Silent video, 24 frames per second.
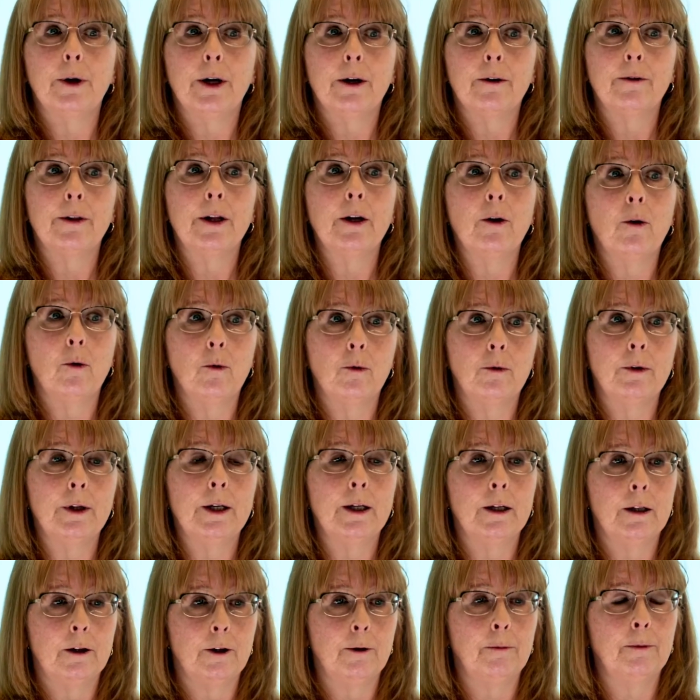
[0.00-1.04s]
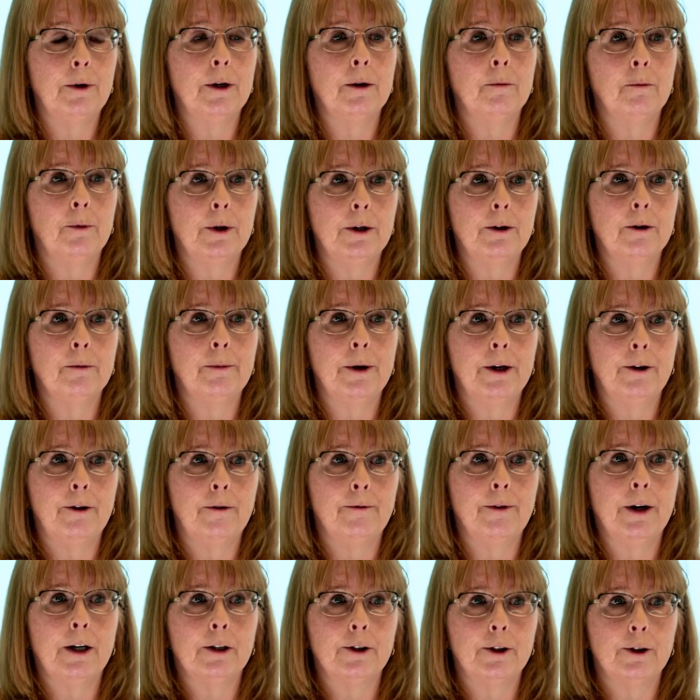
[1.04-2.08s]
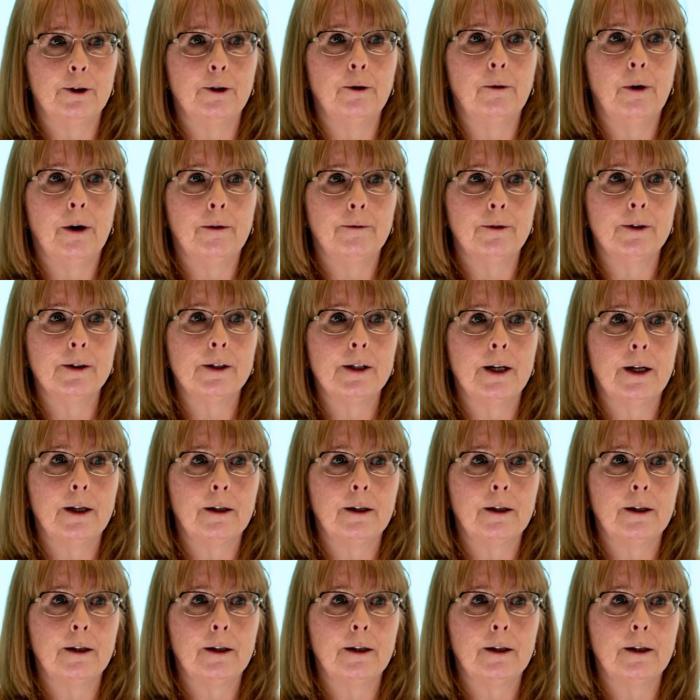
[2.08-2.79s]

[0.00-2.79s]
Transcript: we are the only aluminum window manufacturer who offers